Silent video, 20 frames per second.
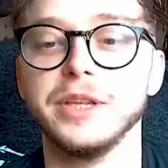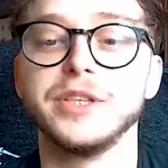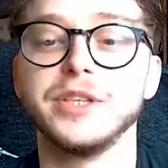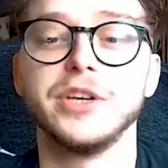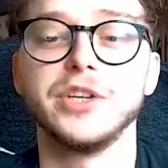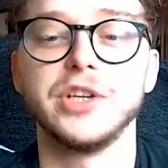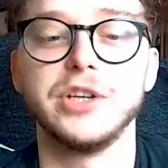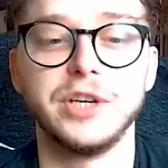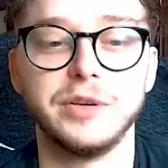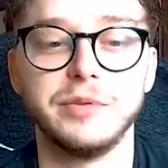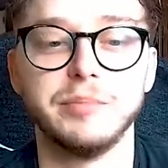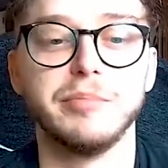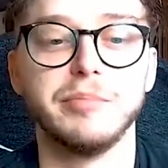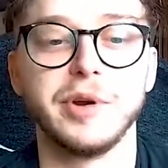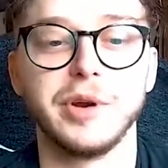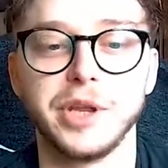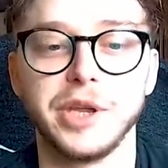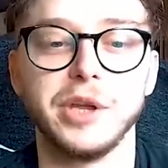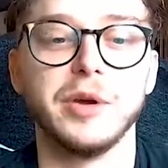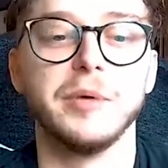and essentially
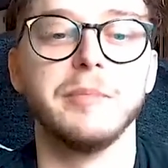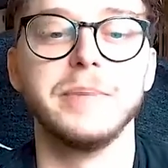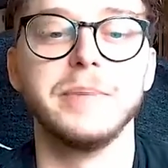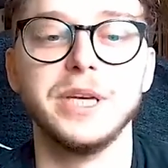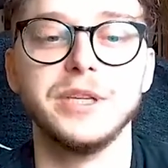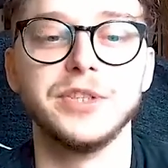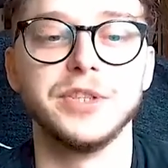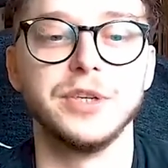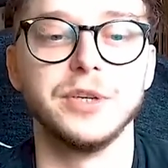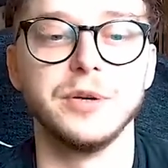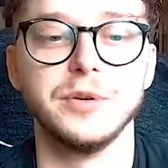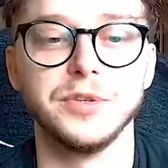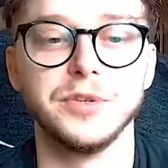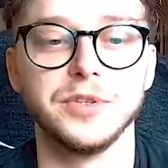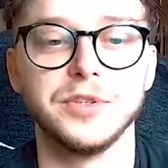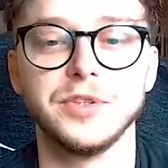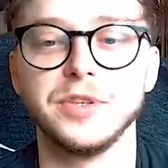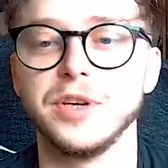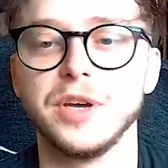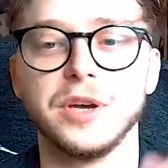bringing on beta
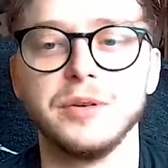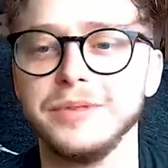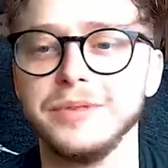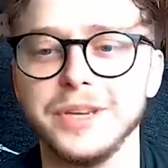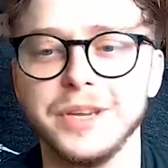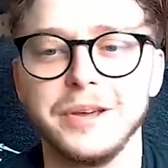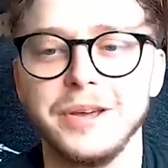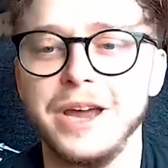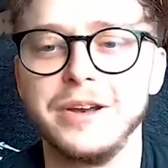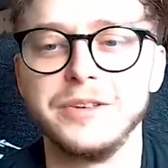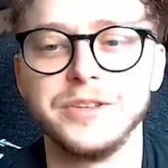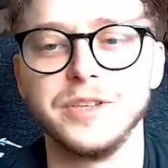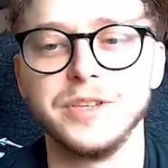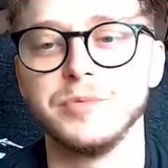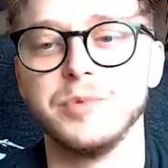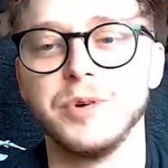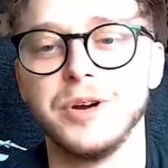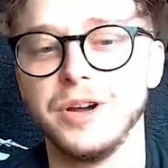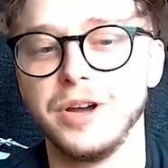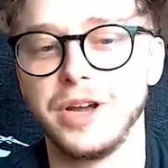users to go. You know how does this
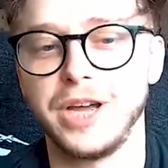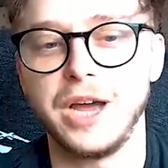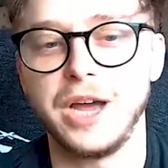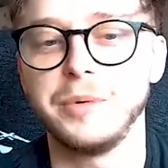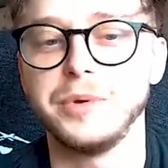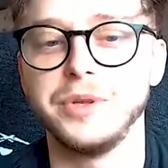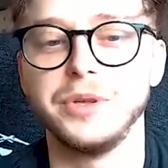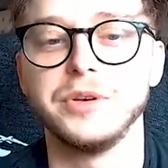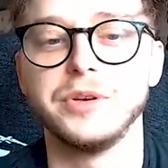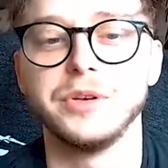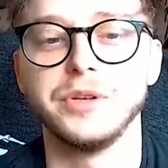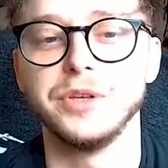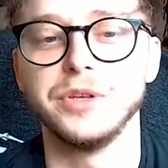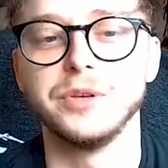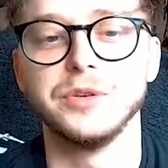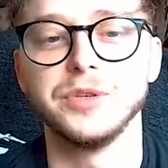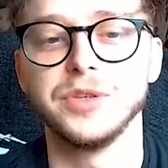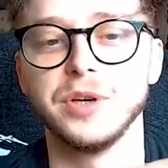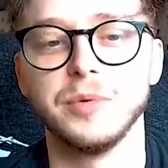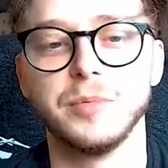work? How are you going to
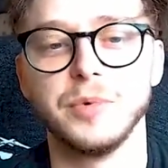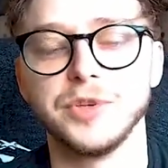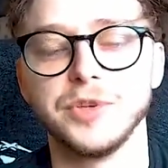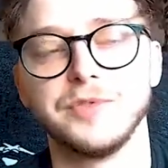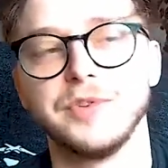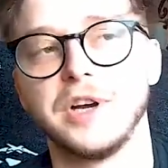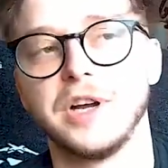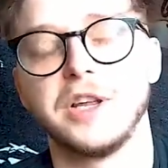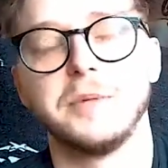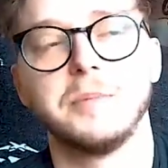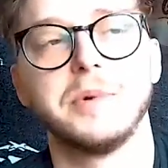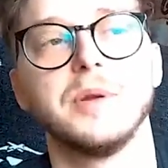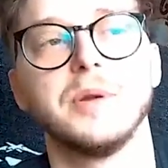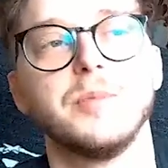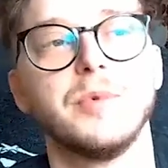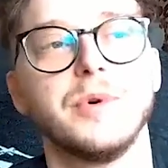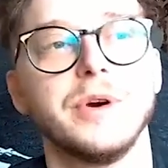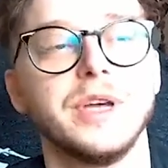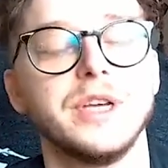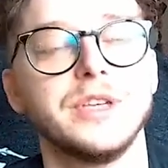use it? What's valuable and
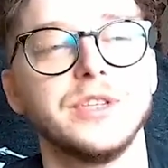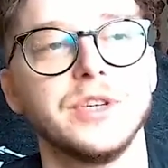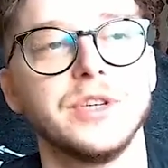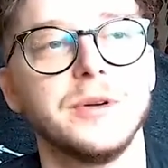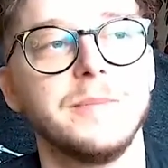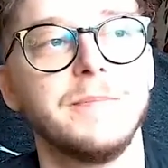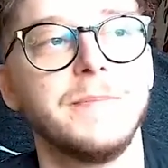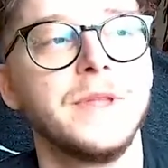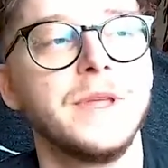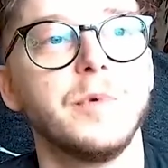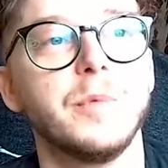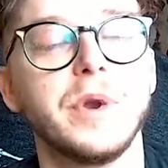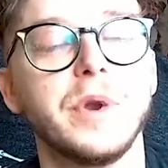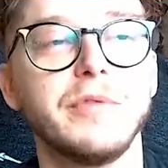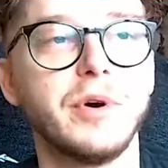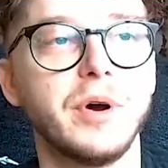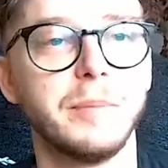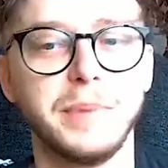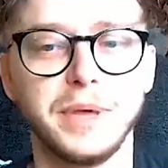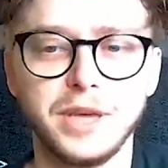what isn't? One
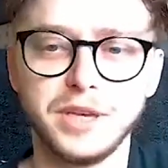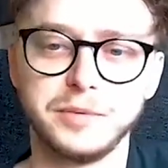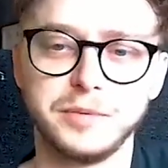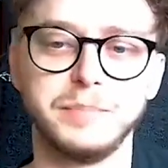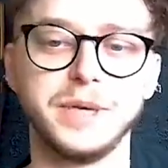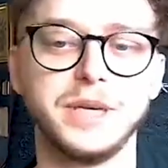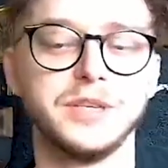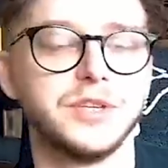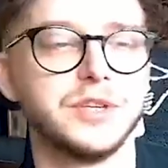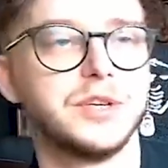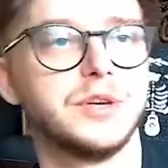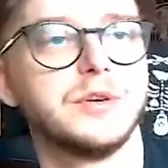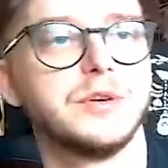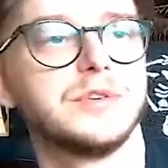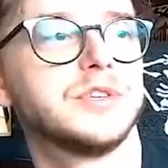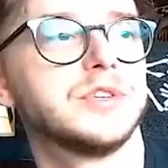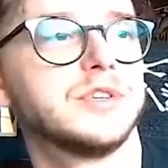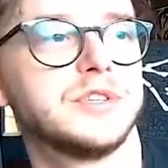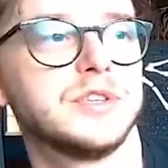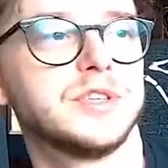of our biggest beta
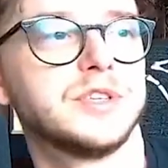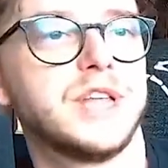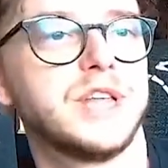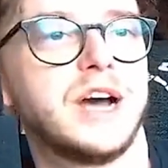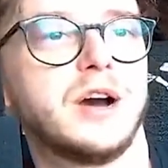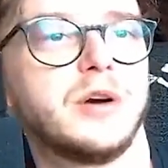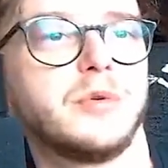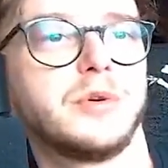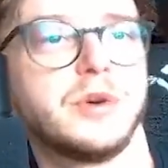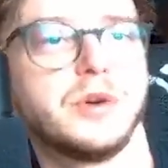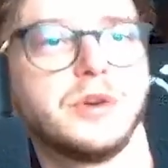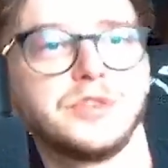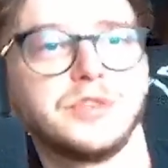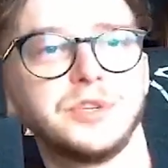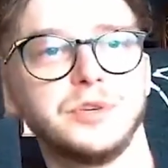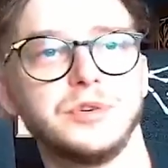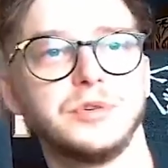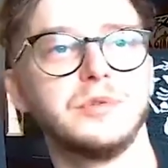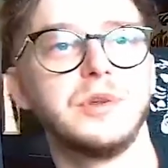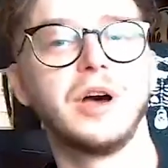users has now got
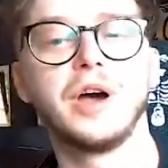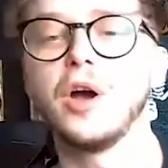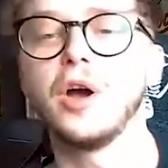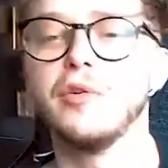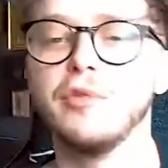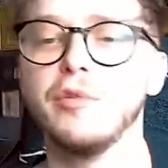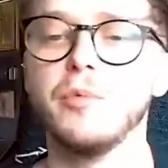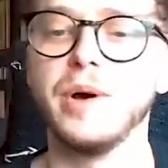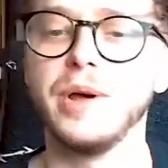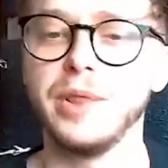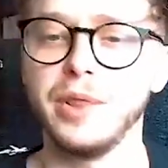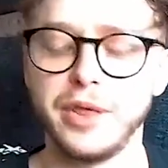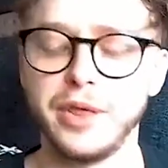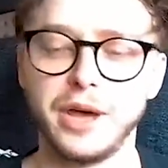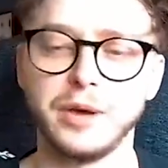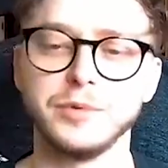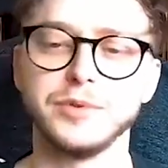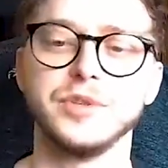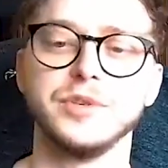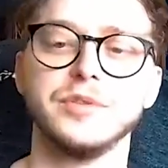to like over
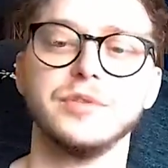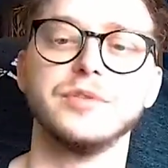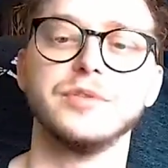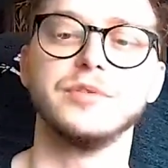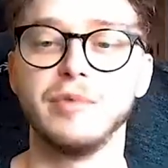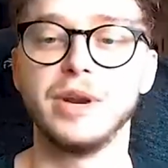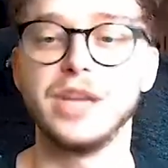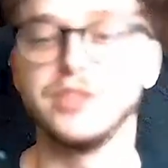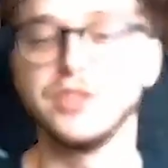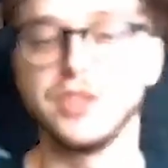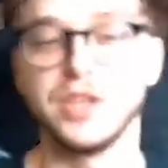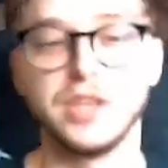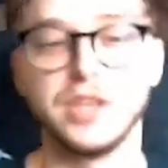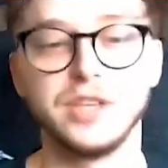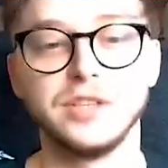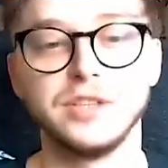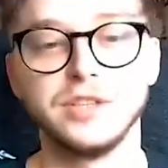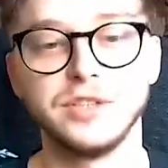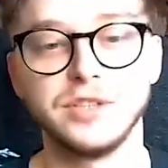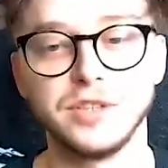1,000
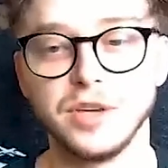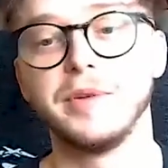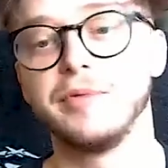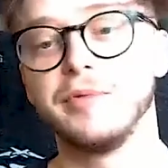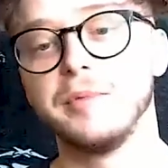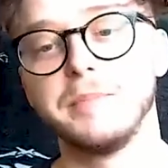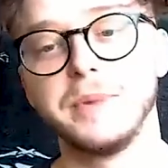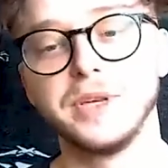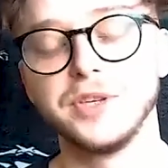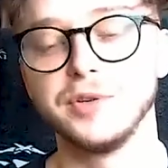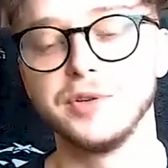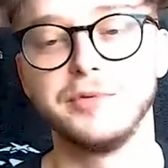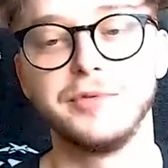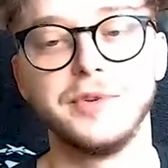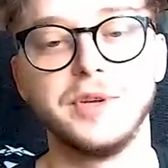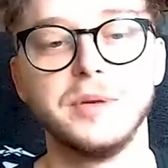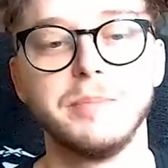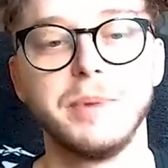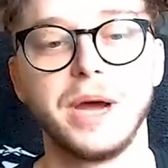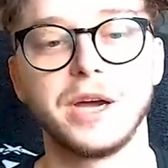ratings, different bits of
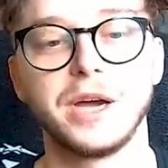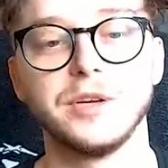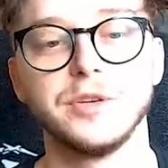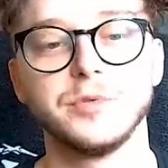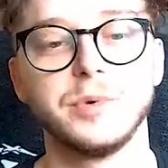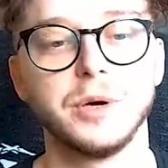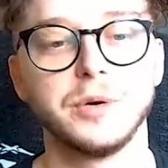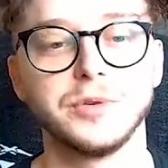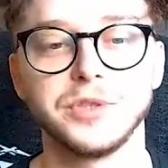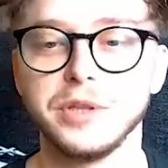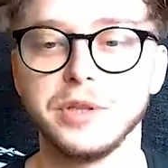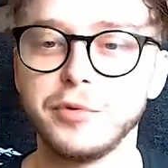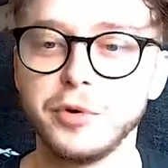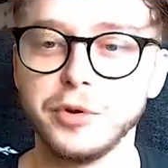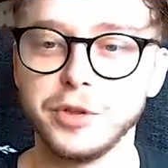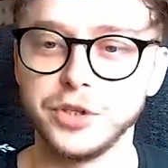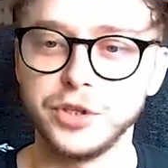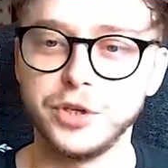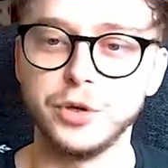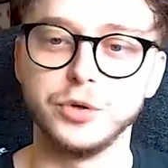feedback as well. So they've
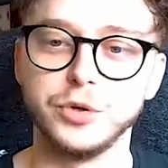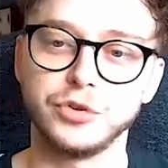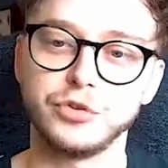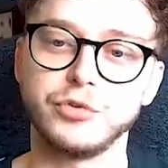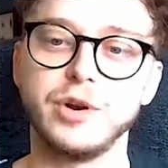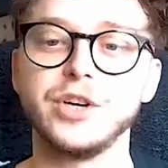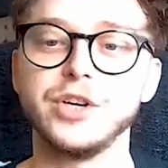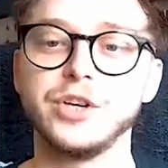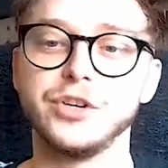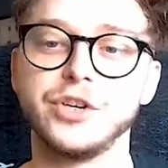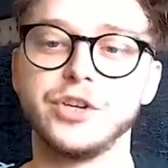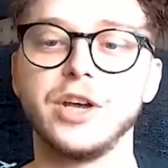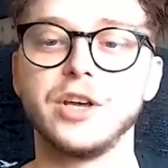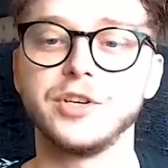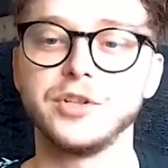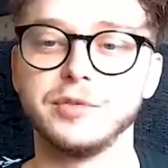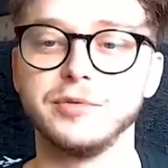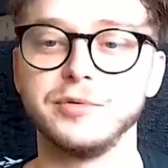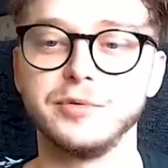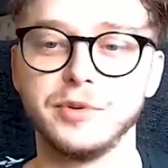got this huge treasure
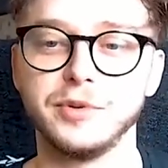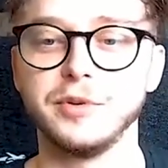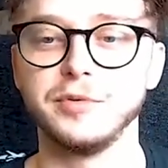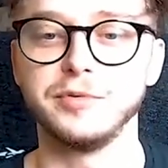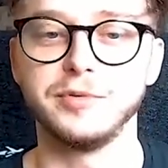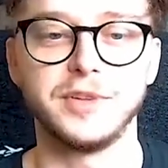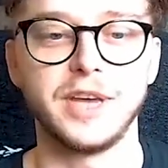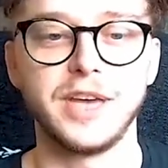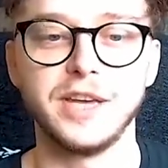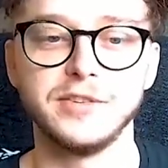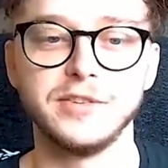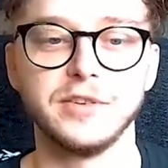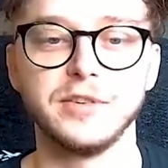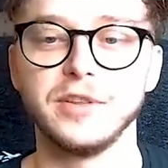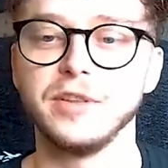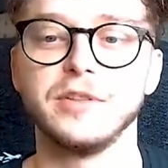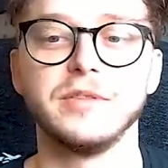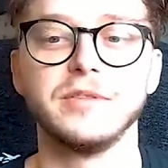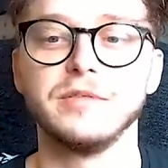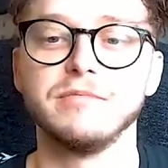chest of, of data
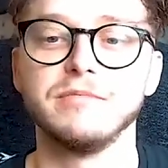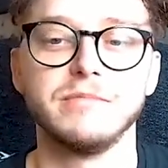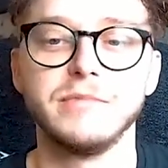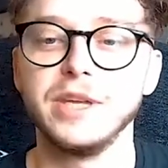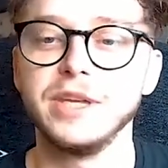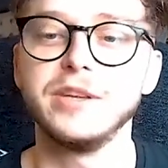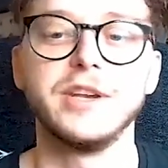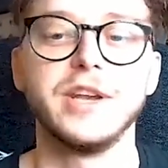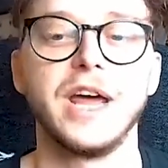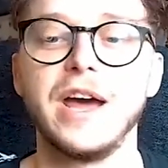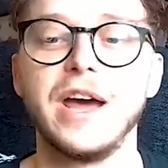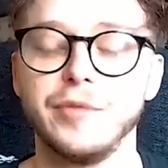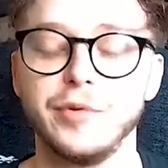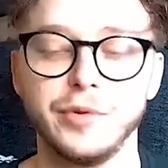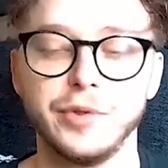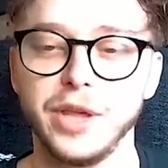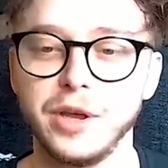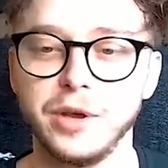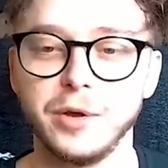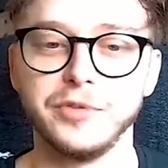that they didn't have
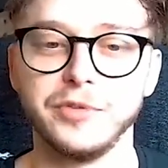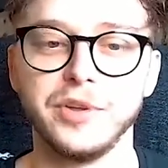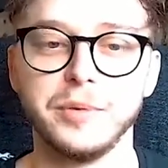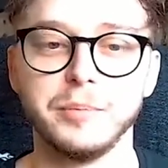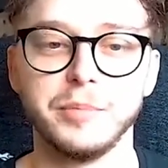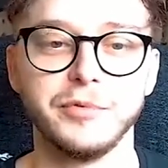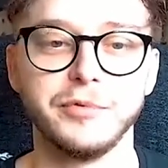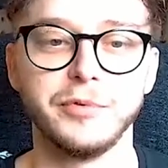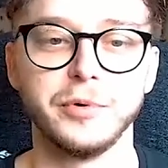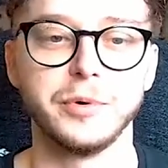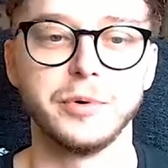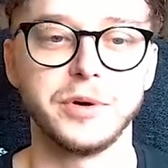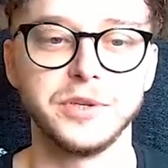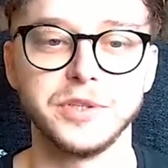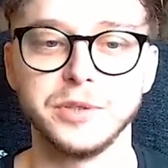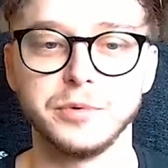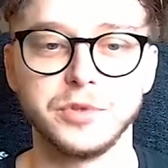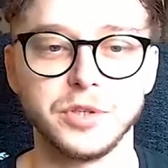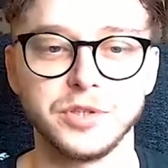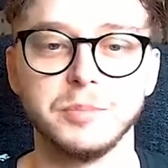on their content before because
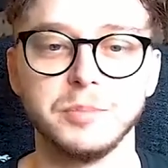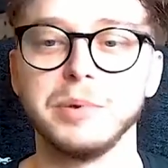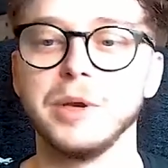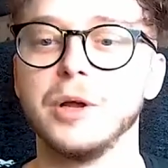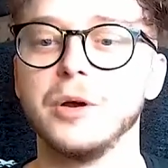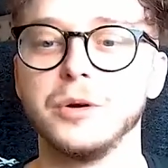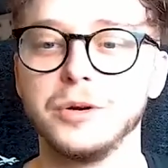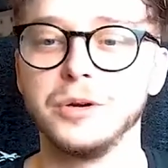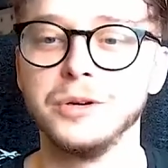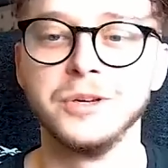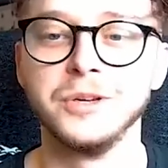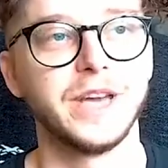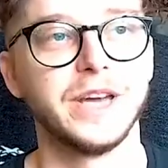it was just a blog.